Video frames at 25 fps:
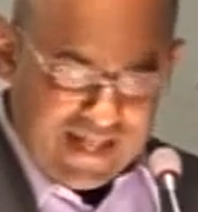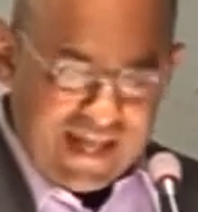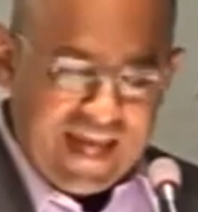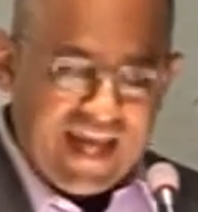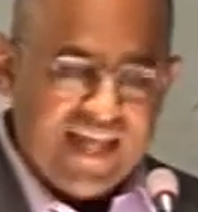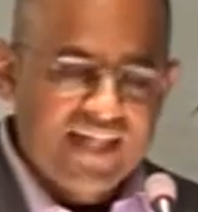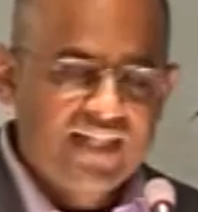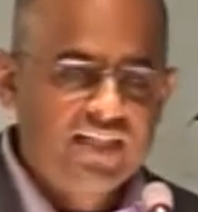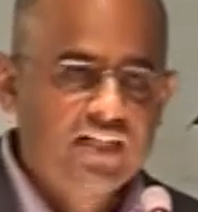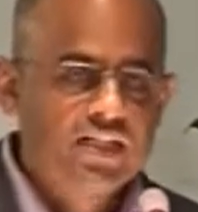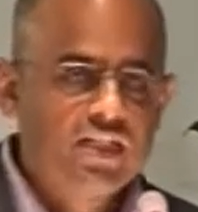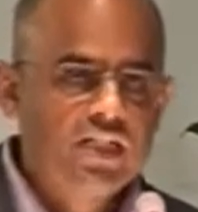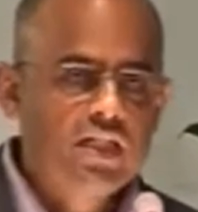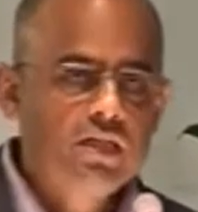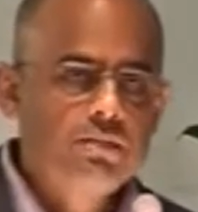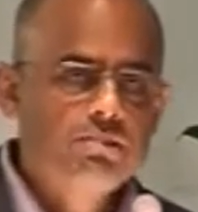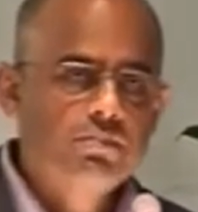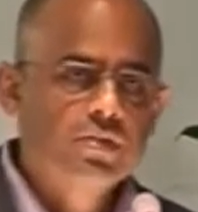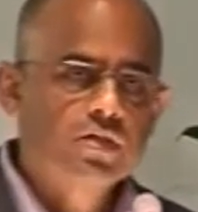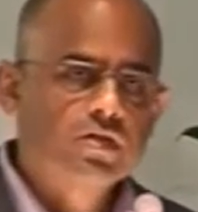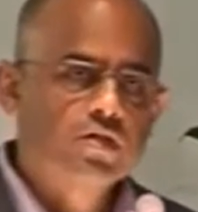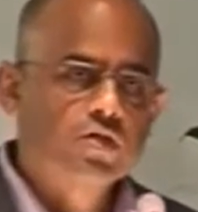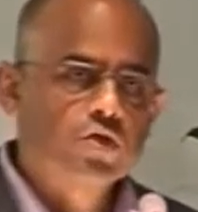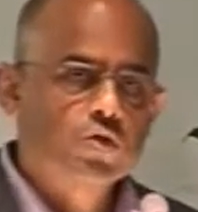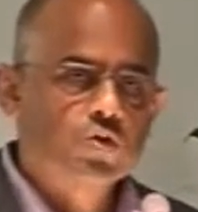and
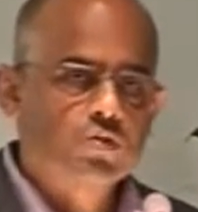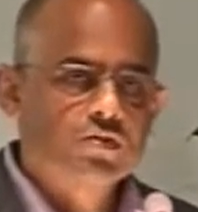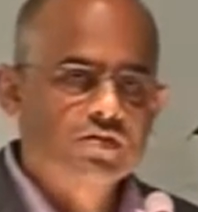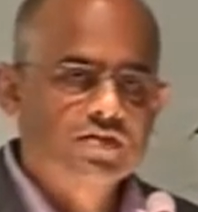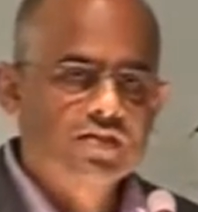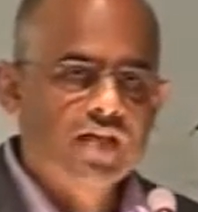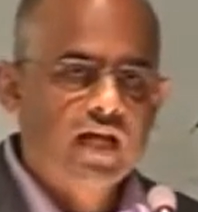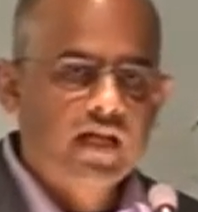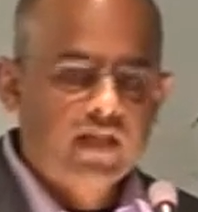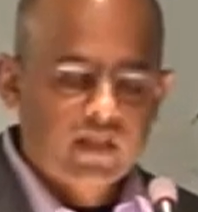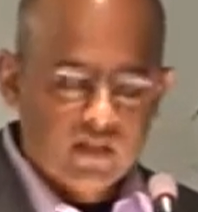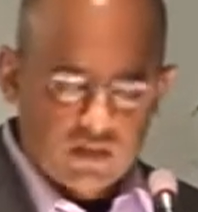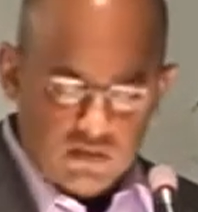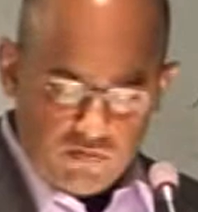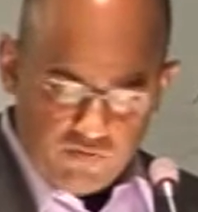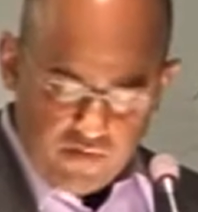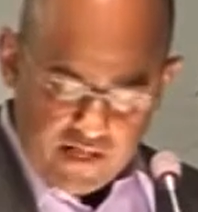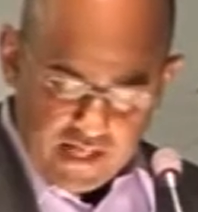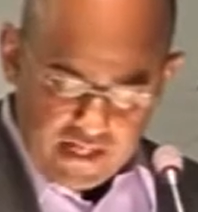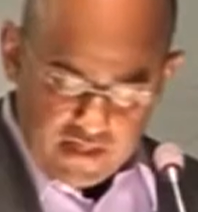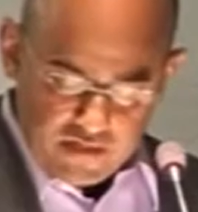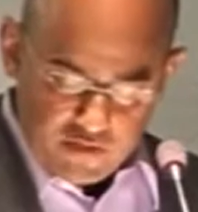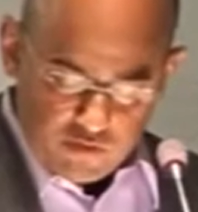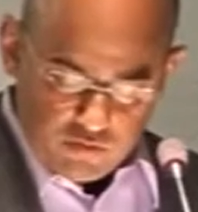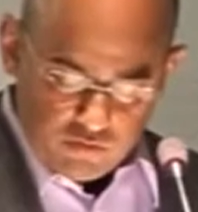deeper societal
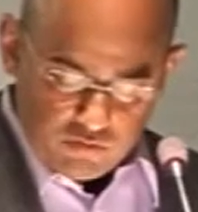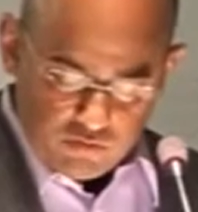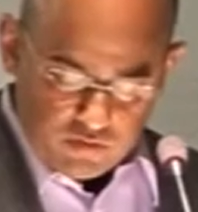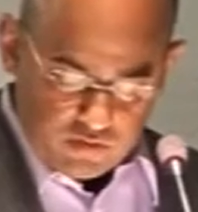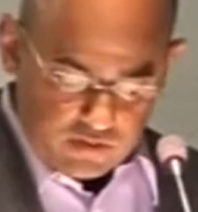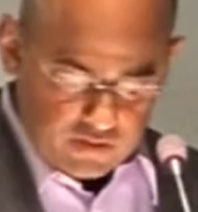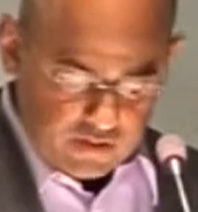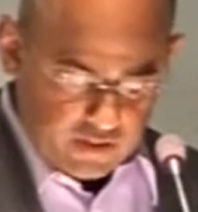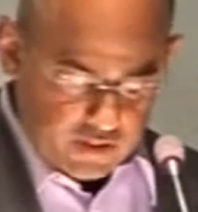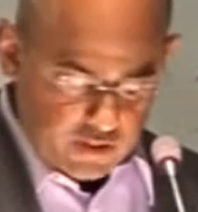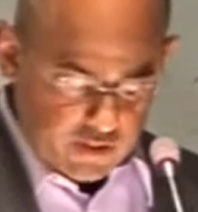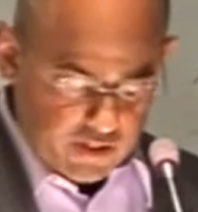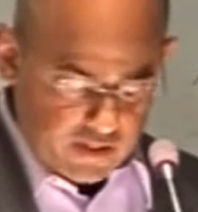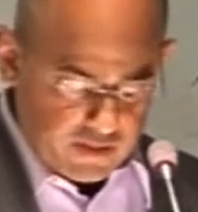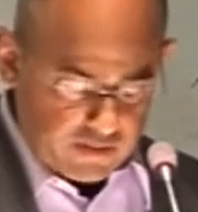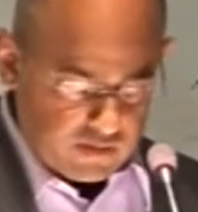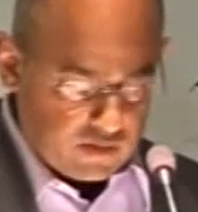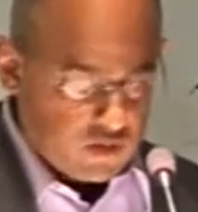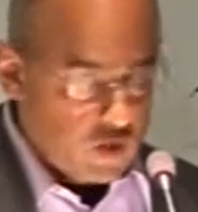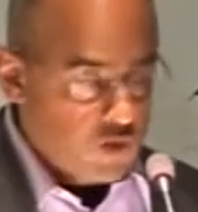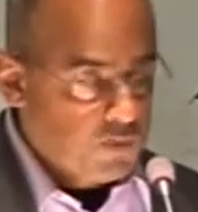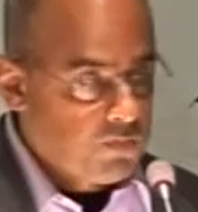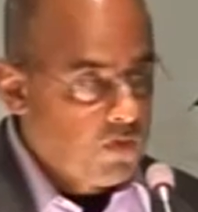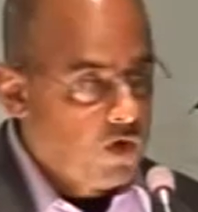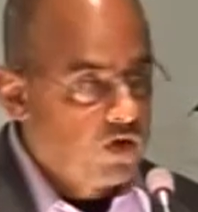values such as
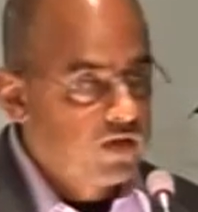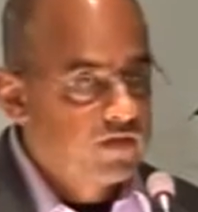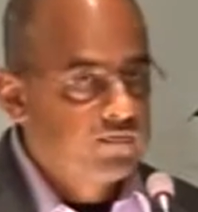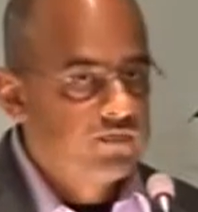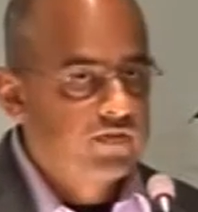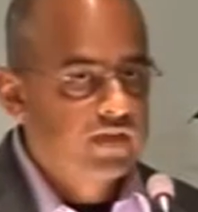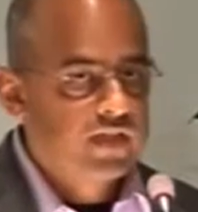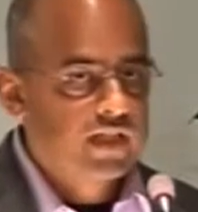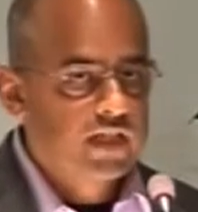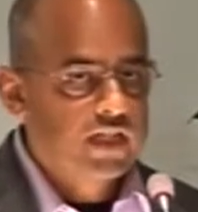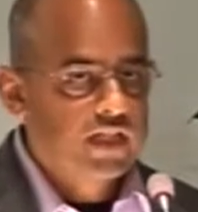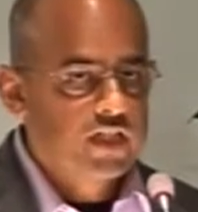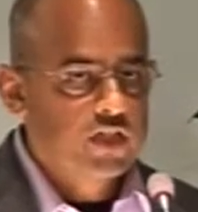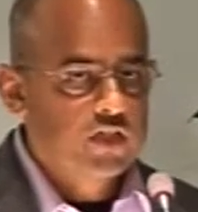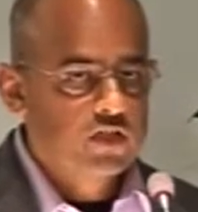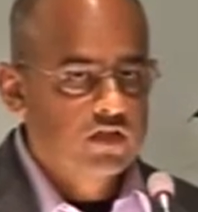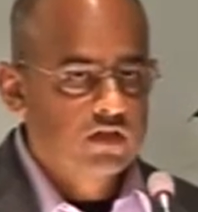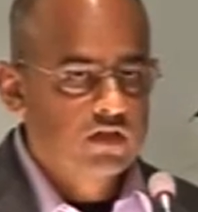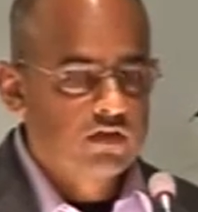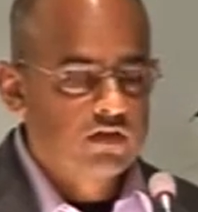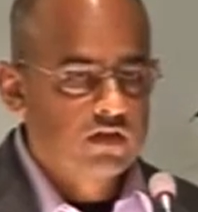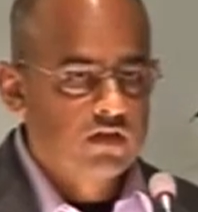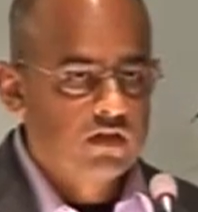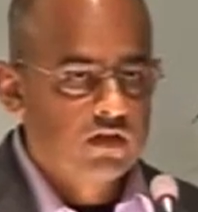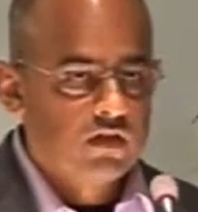
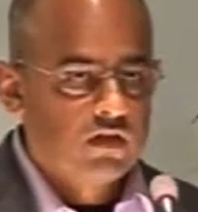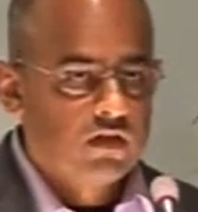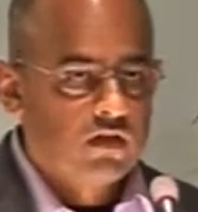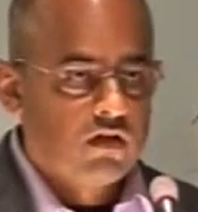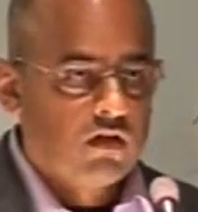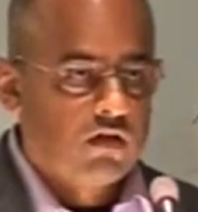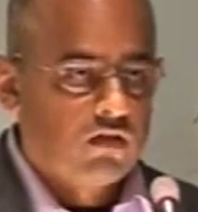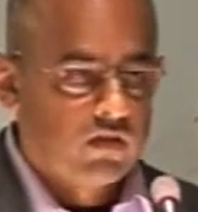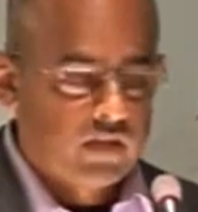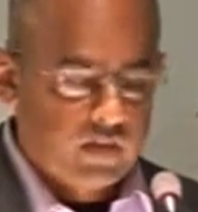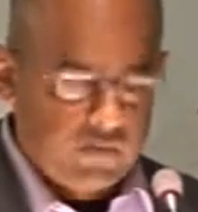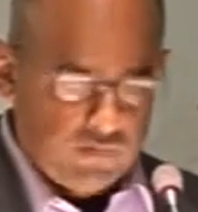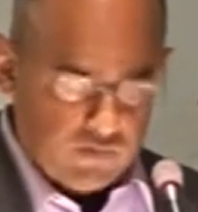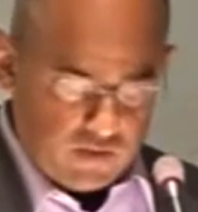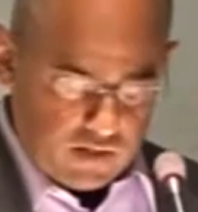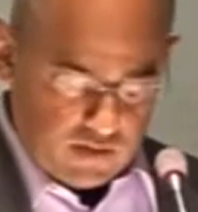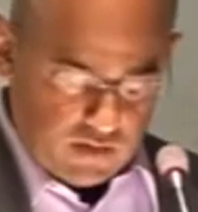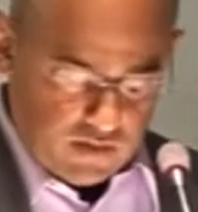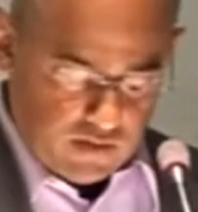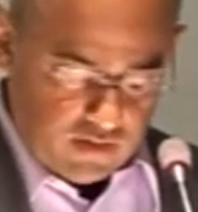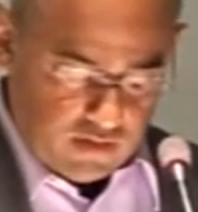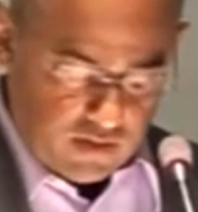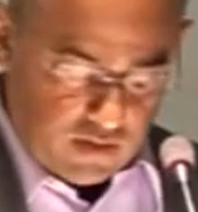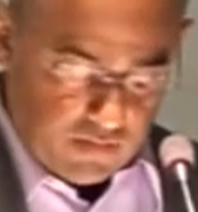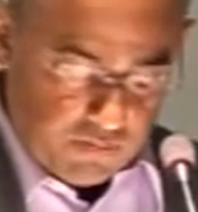commodification or
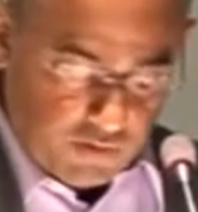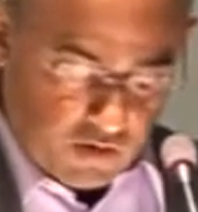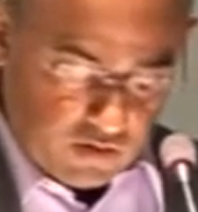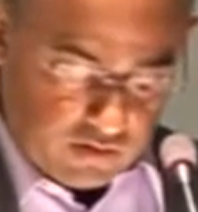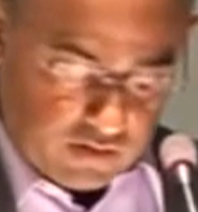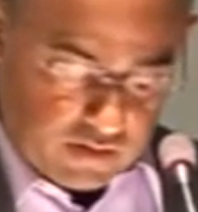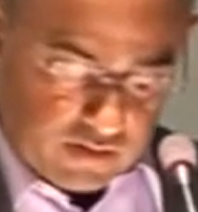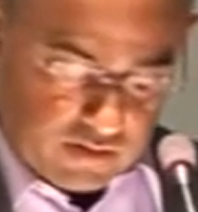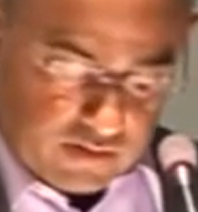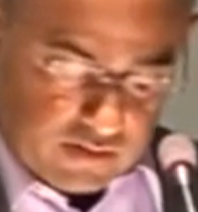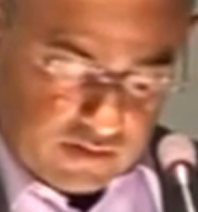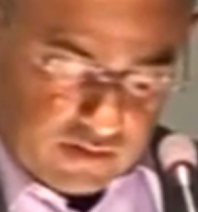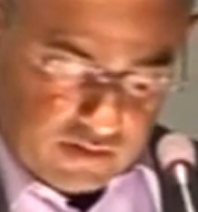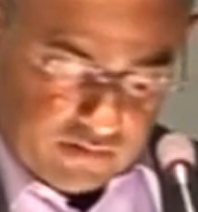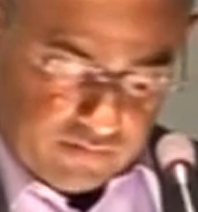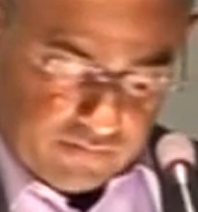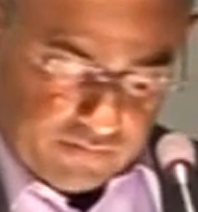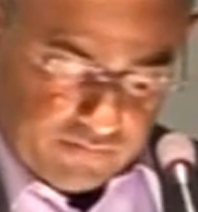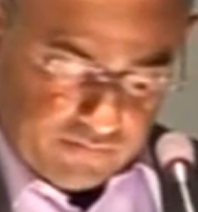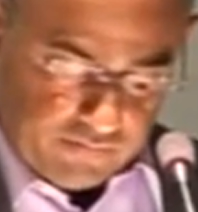even democracy.